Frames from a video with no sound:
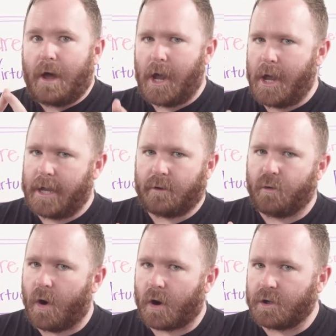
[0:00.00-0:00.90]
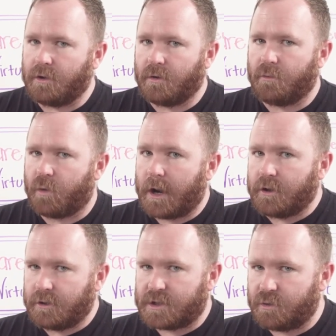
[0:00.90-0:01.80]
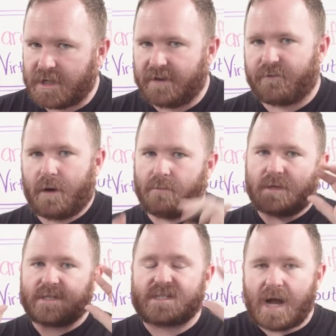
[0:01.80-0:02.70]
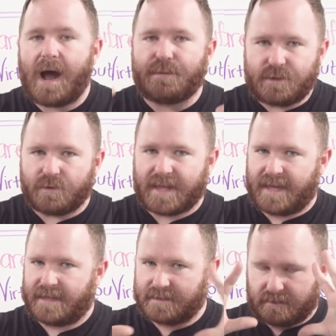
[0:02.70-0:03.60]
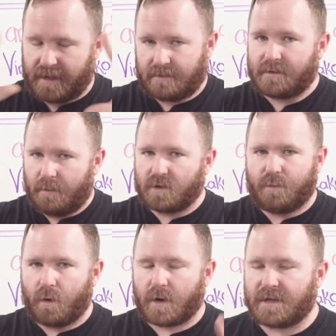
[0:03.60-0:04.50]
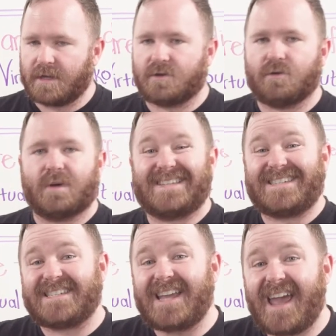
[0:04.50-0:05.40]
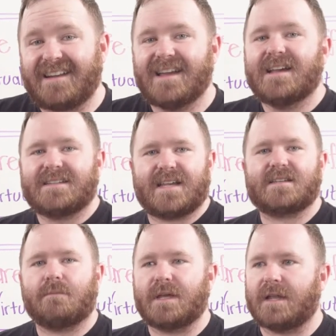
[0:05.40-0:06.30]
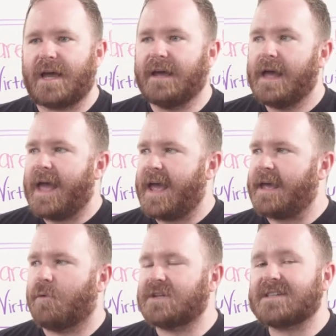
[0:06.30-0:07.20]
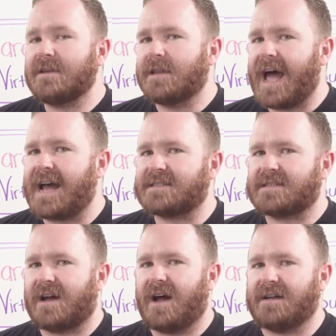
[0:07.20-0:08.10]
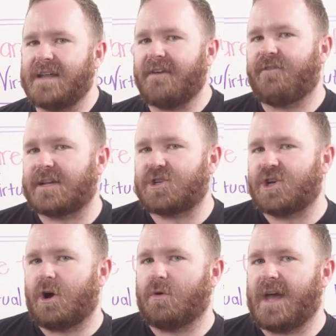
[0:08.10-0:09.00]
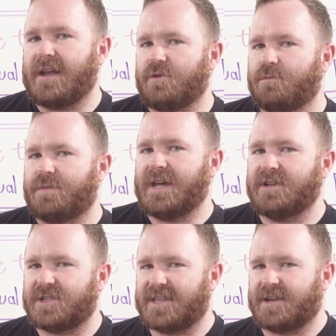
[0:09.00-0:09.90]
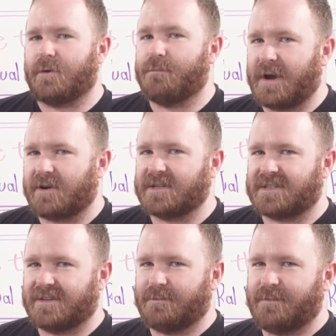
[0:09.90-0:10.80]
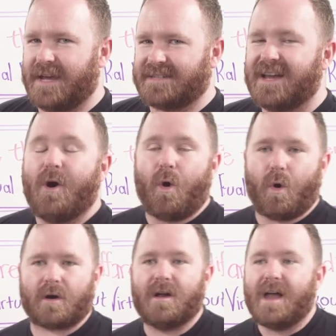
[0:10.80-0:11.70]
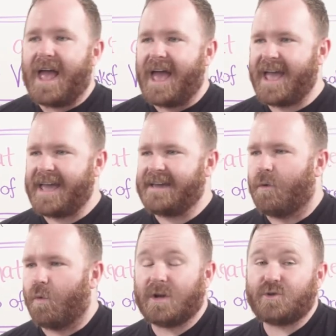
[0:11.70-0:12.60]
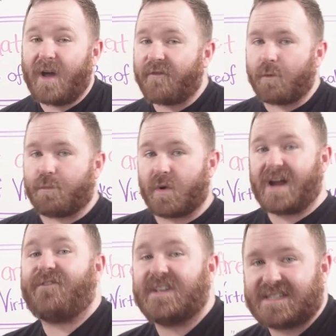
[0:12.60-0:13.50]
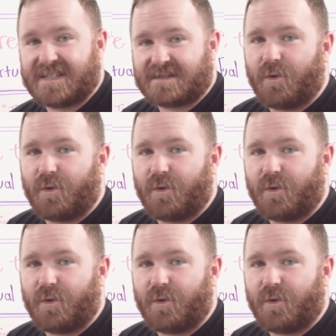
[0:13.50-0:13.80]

hey, who are you and where are you tuning in from? Stop doing that. It's like the most boring thing you do. But instead, say something like, hey, what's the last uh, Netflix show that you binged that you're embarrassed to admit? Or, hey, what'd you have for breakfast this